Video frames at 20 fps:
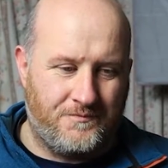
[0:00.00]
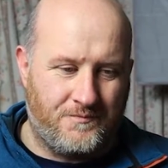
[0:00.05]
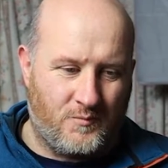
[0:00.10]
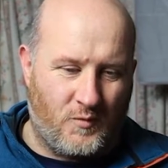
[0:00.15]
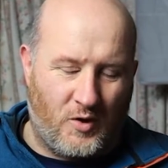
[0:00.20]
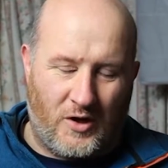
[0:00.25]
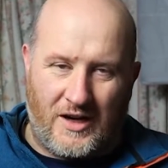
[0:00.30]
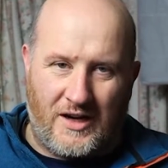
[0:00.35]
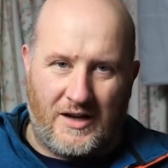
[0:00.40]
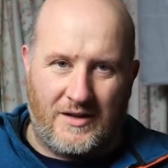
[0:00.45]

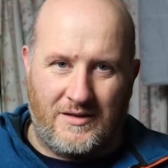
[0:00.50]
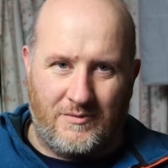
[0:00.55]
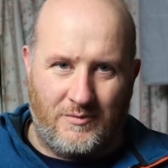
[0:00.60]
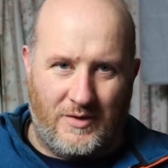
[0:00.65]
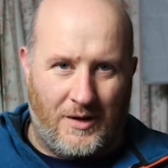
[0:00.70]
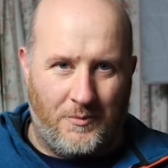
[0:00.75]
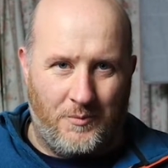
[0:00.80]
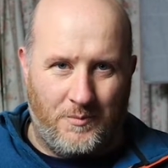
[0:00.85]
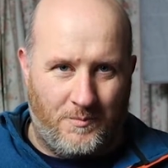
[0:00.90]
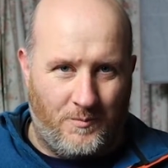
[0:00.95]

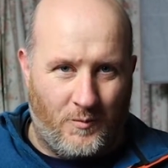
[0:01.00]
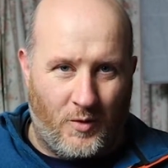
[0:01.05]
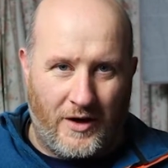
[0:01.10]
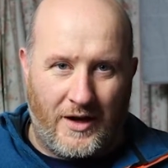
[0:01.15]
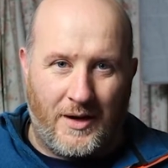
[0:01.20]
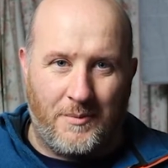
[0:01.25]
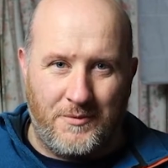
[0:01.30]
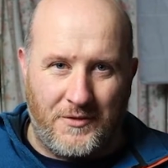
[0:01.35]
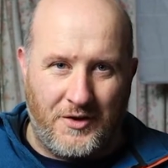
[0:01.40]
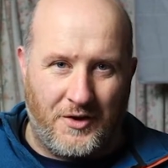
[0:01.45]
What
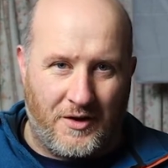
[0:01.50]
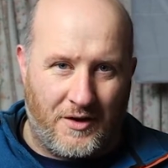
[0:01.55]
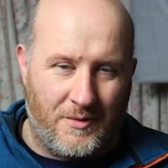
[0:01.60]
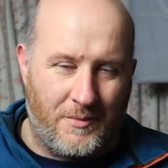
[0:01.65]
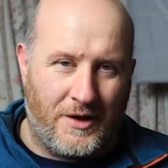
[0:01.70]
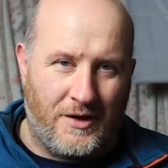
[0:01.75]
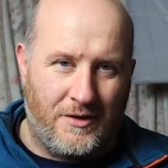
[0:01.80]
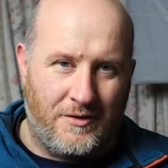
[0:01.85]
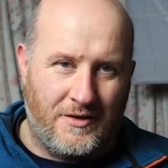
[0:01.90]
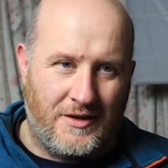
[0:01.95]
I'm not
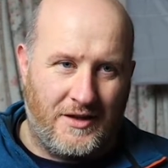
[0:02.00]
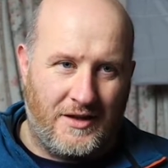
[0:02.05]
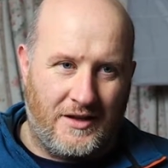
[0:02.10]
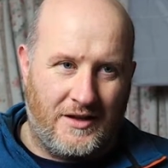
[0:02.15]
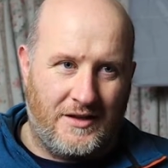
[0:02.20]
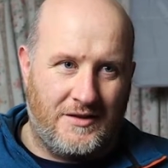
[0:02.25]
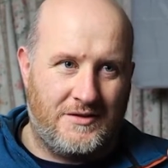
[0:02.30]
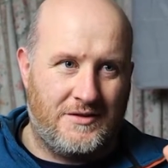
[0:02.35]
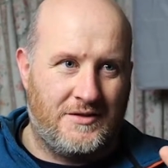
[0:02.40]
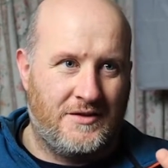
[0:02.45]
about
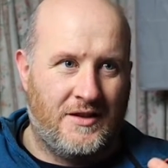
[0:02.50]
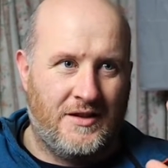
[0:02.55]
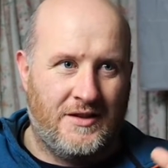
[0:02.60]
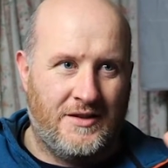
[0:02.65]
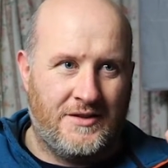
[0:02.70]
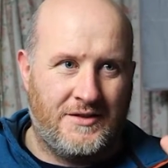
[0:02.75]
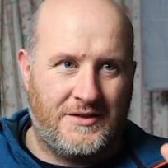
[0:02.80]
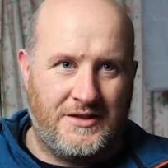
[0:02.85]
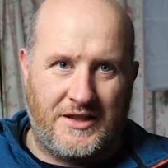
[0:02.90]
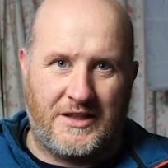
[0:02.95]
is
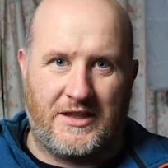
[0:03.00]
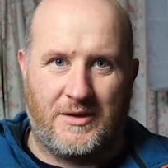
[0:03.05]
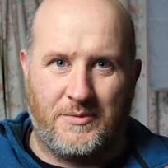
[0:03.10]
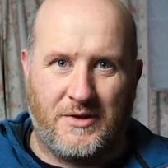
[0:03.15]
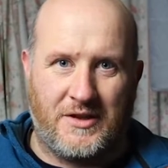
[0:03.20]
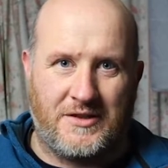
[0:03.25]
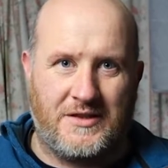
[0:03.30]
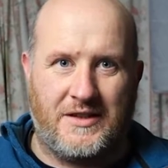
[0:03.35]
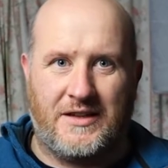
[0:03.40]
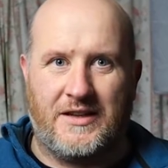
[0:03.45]
taking
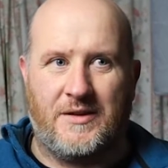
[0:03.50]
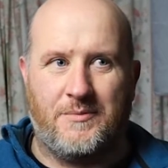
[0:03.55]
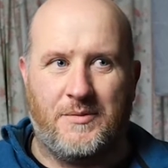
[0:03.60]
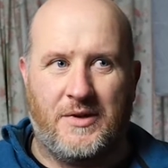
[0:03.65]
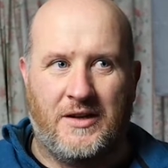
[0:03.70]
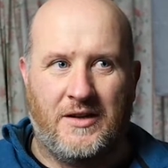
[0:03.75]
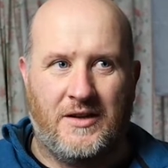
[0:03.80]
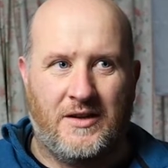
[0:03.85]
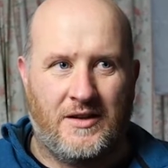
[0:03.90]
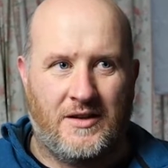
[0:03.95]
my time,
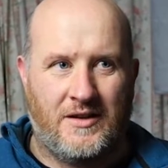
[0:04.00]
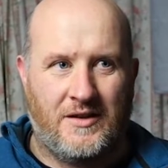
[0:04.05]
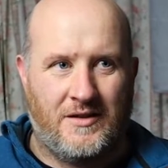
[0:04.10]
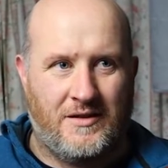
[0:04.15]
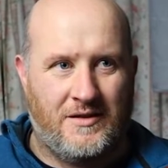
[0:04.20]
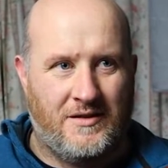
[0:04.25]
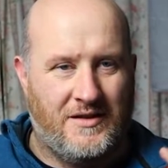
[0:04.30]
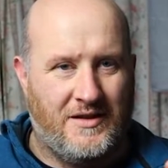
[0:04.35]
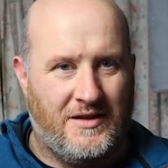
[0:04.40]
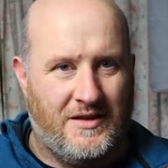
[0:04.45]

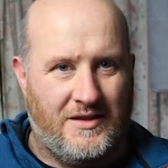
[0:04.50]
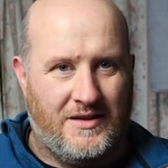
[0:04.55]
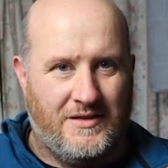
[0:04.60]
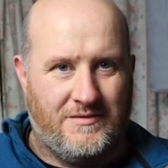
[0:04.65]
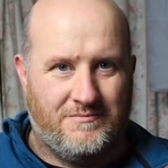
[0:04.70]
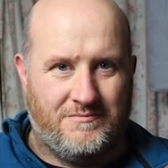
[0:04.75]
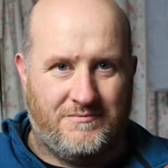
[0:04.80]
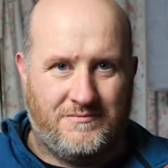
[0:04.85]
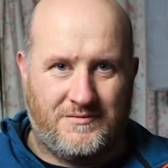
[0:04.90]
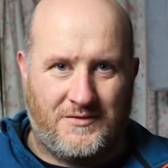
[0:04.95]

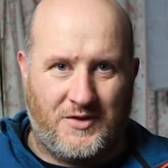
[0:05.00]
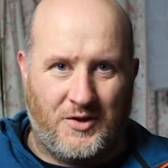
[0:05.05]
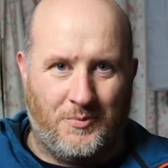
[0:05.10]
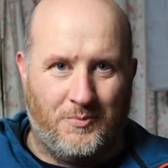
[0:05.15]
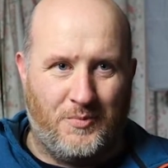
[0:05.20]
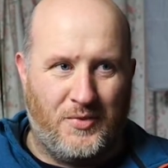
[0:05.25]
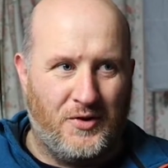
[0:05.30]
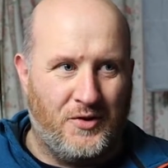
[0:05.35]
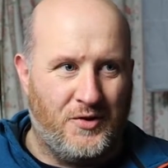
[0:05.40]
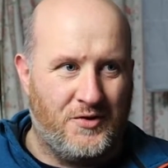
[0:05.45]

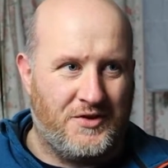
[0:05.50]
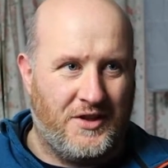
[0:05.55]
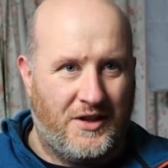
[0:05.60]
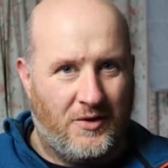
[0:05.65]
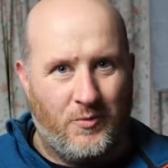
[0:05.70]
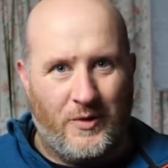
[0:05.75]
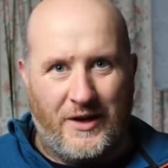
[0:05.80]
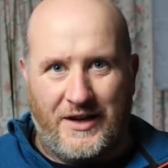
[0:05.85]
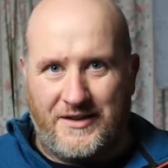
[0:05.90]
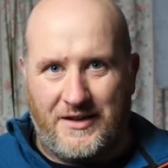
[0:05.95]

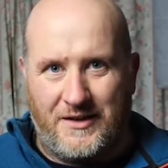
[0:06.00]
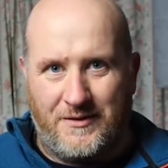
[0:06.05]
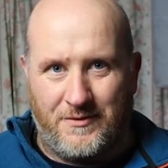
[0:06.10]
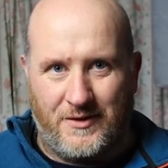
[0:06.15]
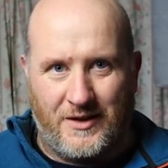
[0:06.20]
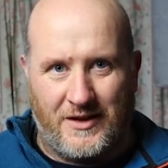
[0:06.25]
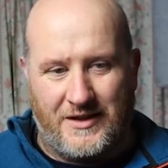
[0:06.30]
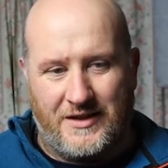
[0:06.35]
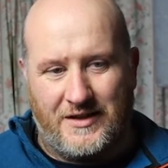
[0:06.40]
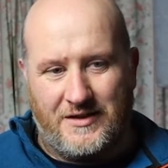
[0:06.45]
composing, waiting
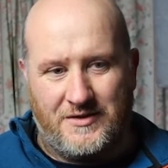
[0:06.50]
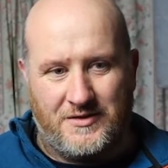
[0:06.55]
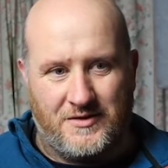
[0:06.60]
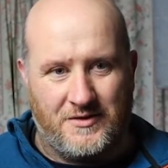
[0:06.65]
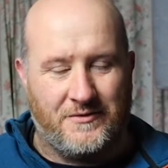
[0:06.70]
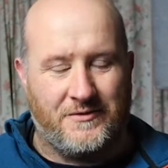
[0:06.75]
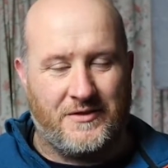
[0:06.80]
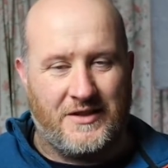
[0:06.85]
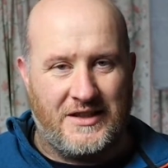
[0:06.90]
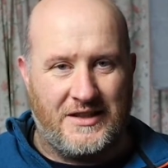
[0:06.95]
for light and
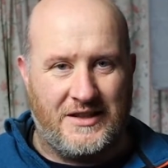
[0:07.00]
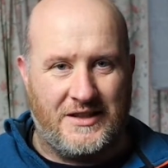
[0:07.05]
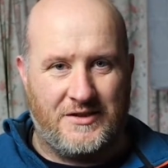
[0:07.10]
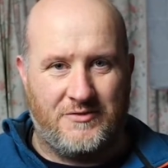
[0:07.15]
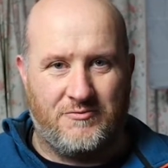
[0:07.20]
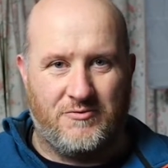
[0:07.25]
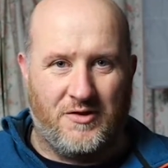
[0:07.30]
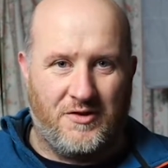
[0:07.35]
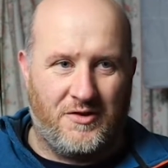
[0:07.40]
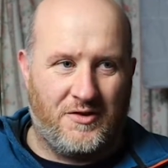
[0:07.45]
stuff. It
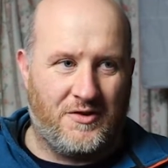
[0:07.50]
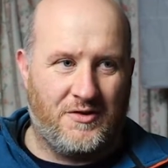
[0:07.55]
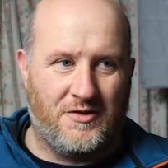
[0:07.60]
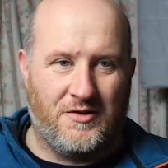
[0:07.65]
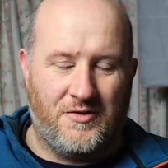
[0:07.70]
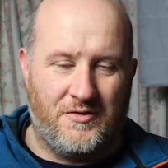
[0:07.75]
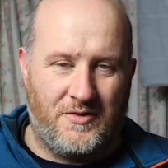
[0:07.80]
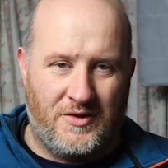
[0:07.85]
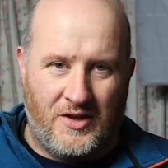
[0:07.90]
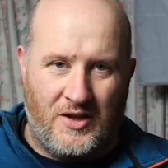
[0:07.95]
is run and
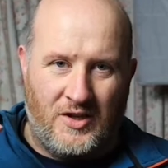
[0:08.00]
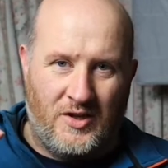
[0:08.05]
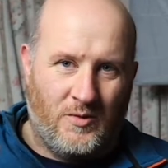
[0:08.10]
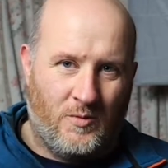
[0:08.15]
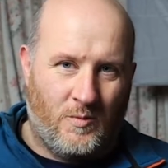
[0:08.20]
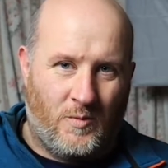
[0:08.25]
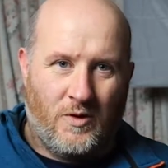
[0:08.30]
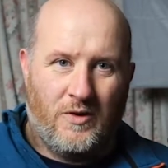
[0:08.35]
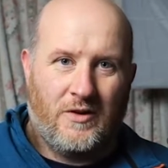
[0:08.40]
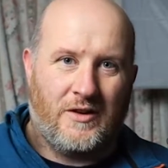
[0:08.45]
gun,
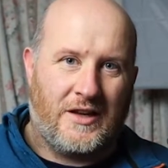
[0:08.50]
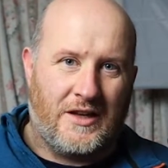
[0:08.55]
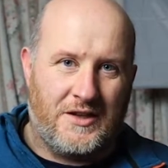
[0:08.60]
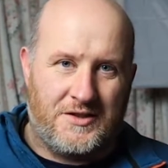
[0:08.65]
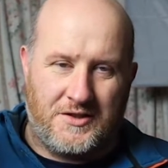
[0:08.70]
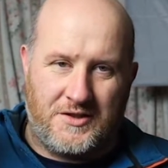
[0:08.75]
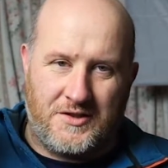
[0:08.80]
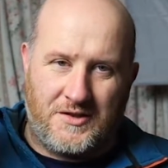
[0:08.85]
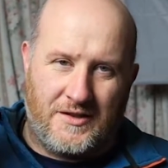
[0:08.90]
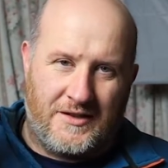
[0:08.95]
one
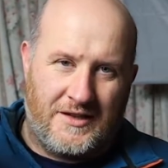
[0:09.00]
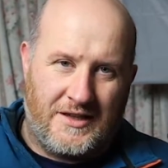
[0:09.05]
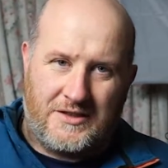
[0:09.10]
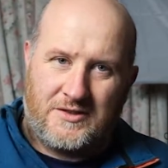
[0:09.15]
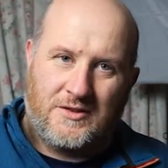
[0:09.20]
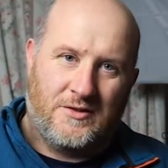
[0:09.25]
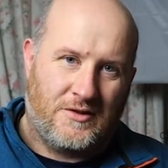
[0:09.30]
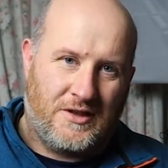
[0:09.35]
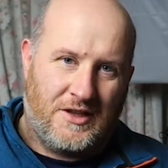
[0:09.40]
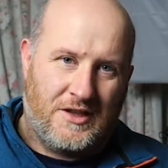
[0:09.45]
location to the
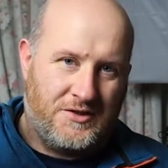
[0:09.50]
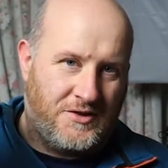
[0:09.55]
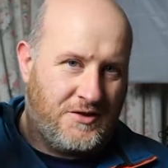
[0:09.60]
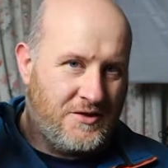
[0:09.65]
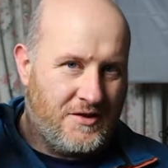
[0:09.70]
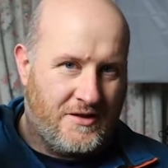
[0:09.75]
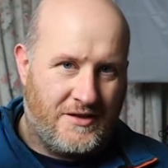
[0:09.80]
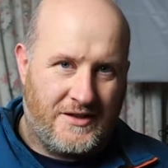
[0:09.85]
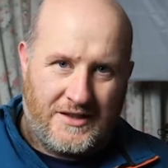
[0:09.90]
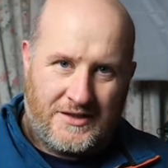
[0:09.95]
next location
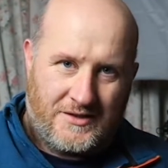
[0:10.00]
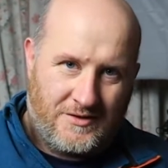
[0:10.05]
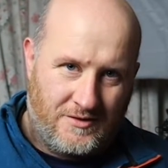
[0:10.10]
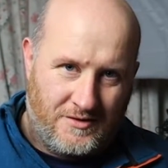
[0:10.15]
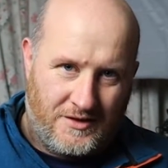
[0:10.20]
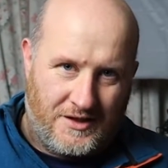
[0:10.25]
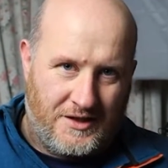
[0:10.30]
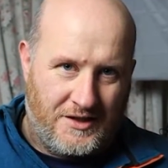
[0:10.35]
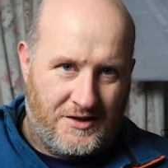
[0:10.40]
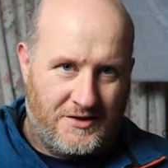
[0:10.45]
to the next
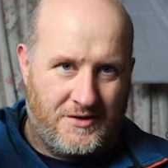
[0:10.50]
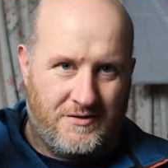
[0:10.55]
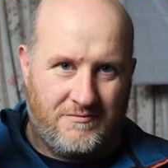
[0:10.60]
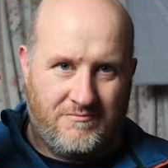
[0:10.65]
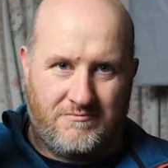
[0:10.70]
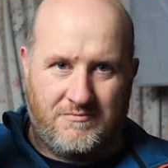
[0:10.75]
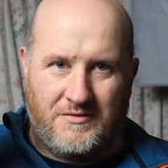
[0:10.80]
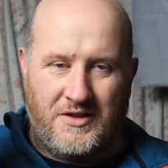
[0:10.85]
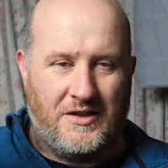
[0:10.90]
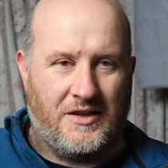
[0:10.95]

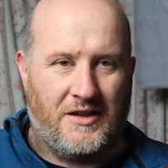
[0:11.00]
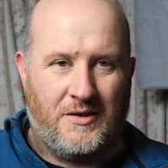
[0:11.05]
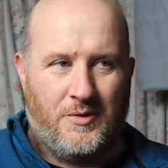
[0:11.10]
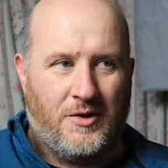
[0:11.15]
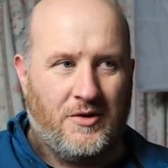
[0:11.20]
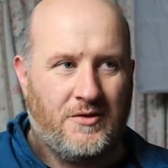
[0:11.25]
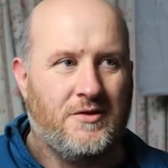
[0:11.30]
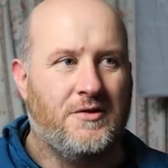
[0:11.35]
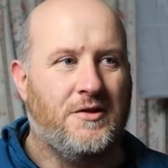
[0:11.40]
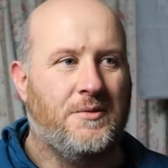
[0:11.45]
location, and keep
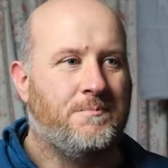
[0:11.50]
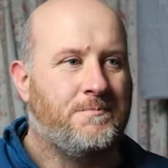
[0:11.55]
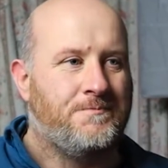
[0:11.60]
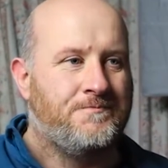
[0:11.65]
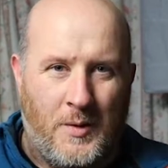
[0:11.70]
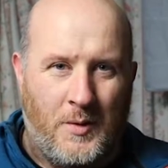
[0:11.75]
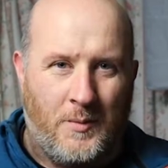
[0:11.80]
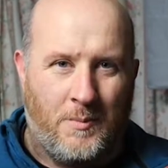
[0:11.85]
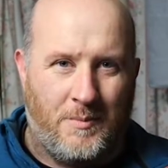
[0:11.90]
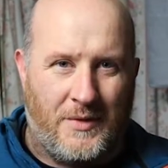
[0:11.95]
on going.
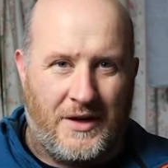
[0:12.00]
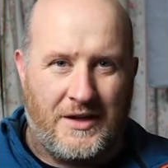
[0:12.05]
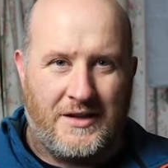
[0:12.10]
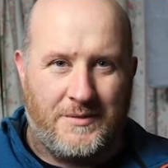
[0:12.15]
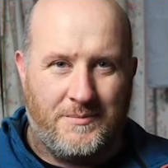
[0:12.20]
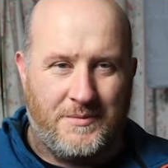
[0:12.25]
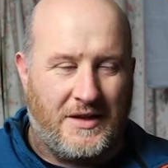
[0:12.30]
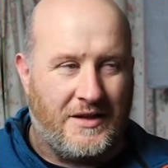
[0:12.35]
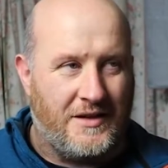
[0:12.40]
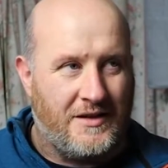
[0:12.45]
My
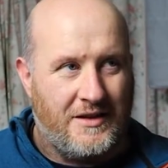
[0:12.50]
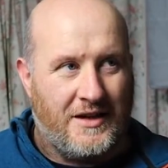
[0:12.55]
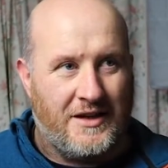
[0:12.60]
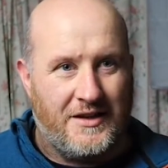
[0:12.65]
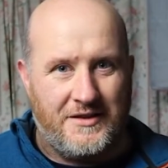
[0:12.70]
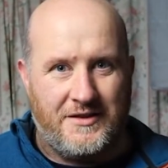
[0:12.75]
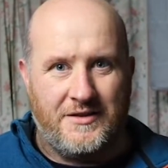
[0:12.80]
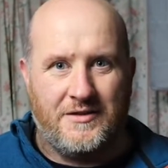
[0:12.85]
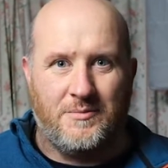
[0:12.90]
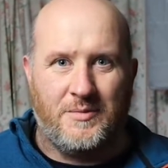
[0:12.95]

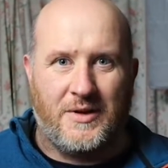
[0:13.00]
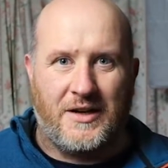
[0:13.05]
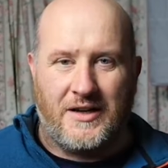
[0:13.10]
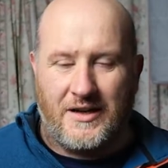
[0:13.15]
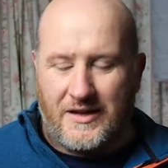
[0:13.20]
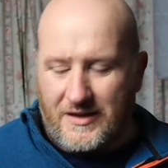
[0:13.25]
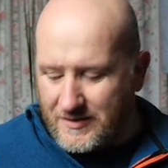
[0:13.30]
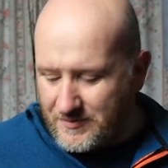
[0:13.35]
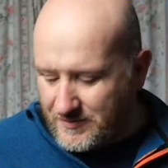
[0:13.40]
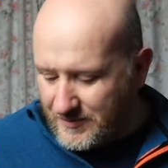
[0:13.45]
ideal
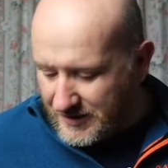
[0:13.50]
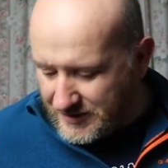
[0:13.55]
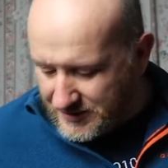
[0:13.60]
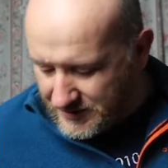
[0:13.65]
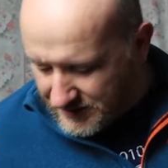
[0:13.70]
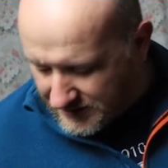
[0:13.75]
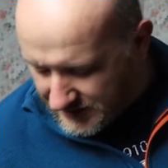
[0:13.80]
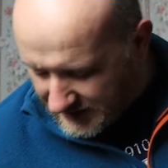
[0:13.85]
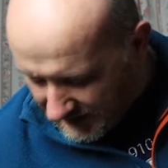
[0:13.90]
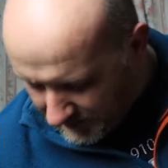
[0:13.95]
bag, which
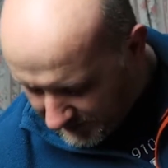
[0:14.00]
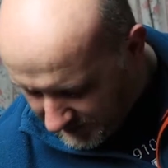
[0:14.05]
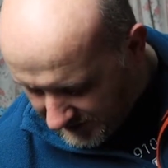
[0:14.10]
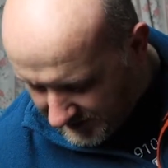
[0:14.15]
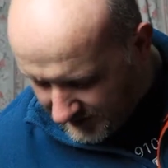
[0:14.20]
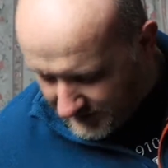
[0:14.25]
just happens